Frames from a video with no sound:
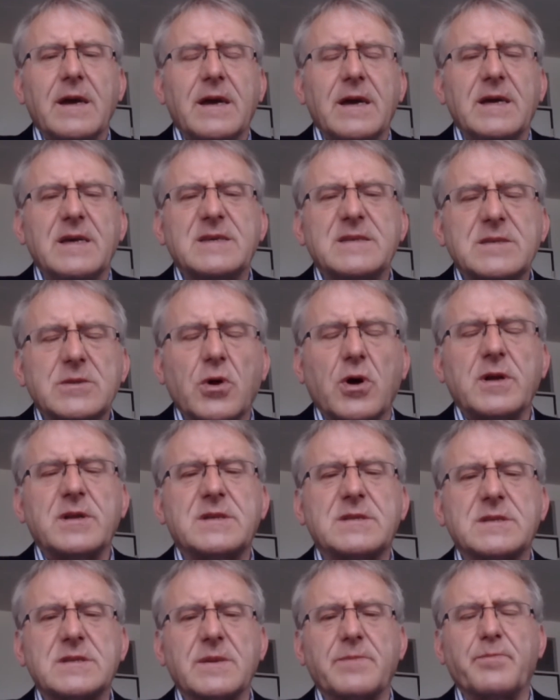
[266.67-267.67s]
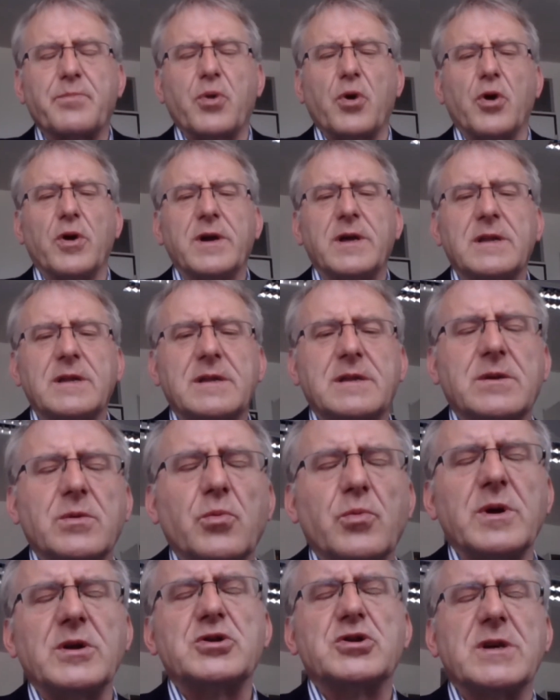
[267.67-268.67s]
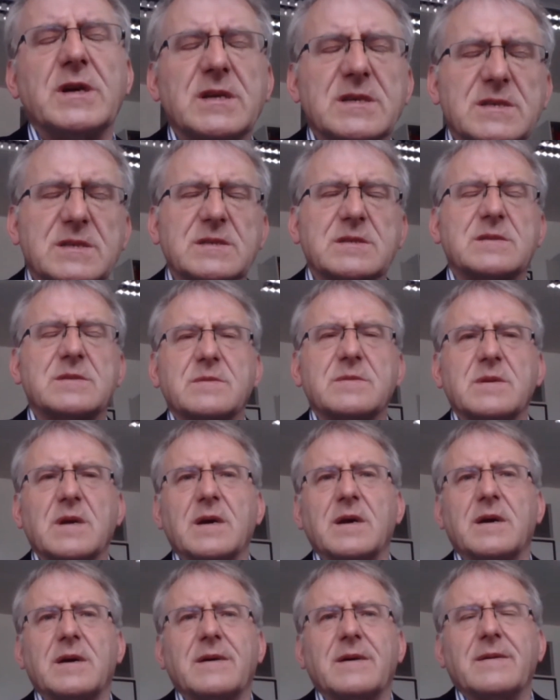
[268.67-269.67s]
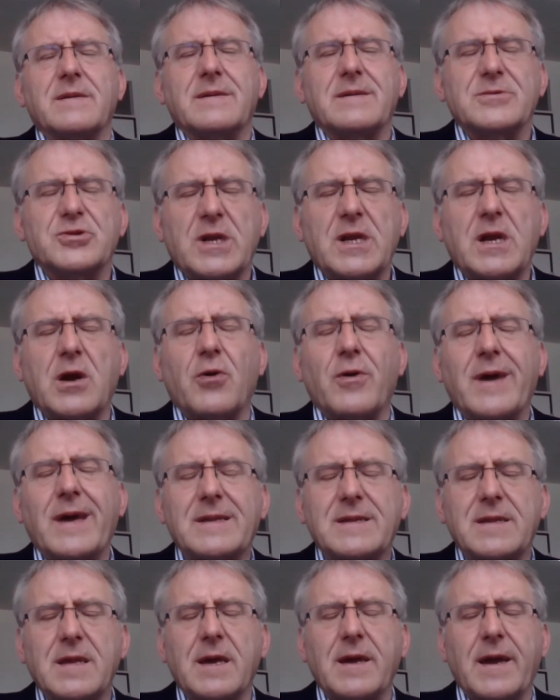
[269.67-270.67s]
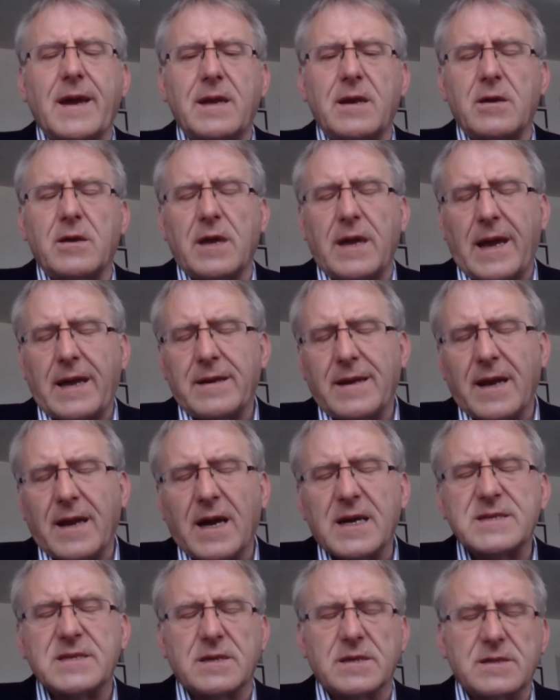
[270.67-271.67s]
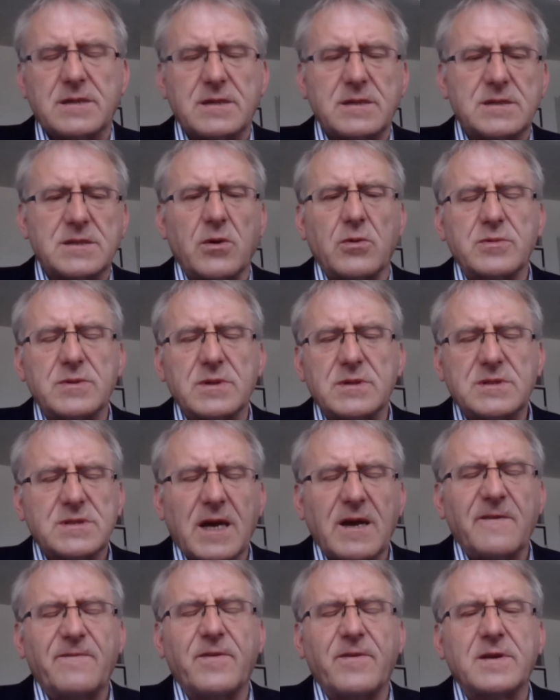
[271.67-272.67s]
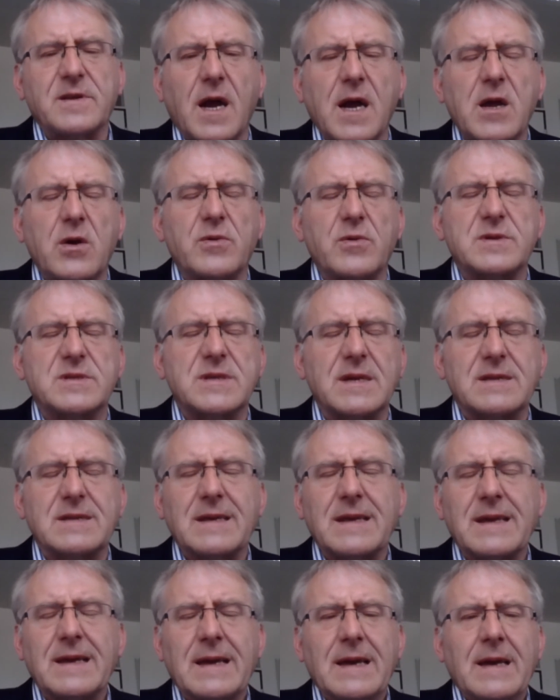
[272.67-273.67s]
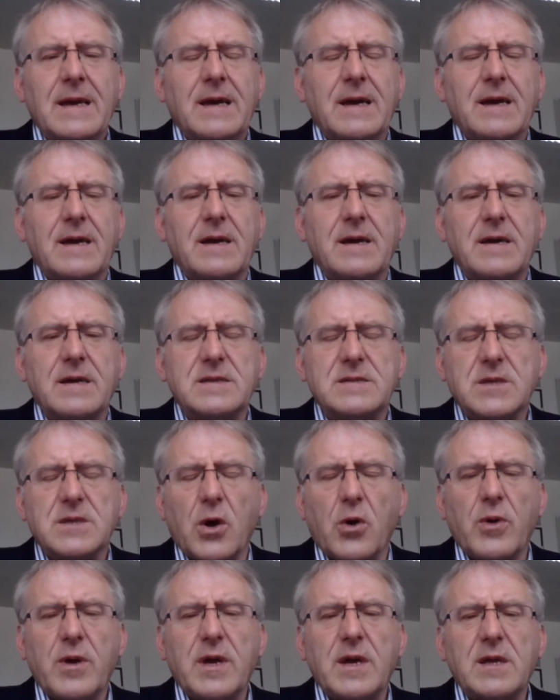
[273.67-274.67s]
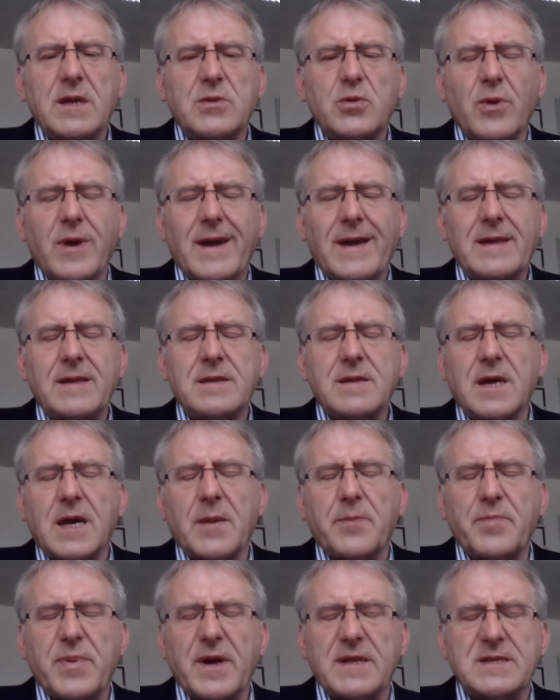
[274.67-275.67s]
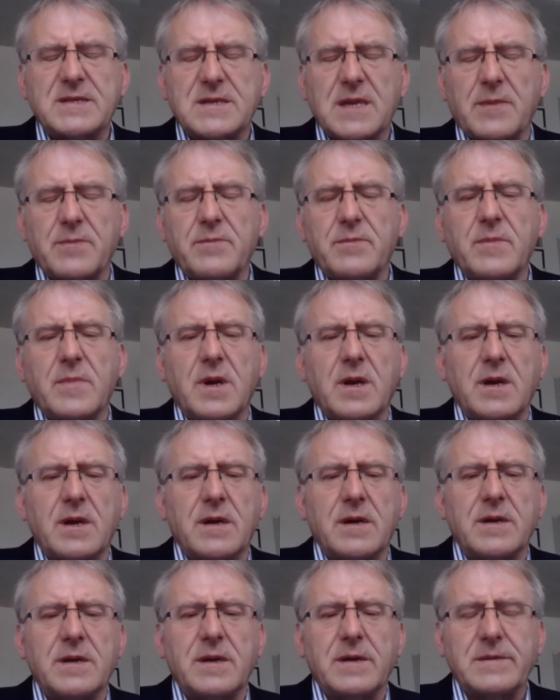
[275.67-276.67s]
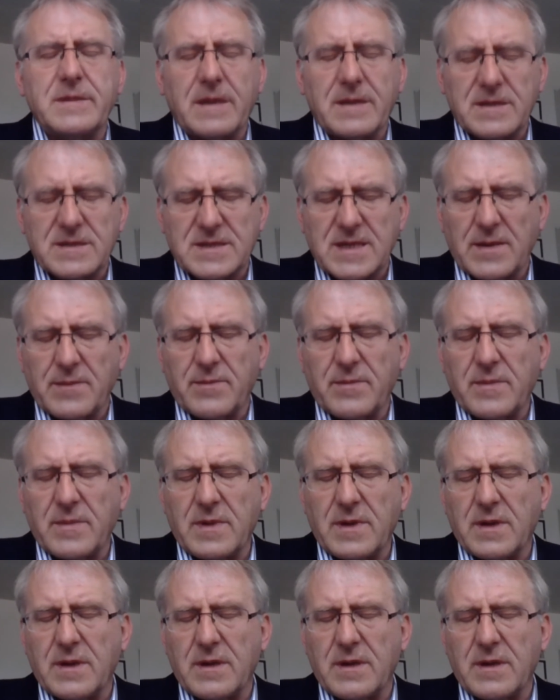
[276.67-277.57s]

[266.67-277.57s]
is not the point which is generating any hazard. So sulfur dioxide is going to end up at some in some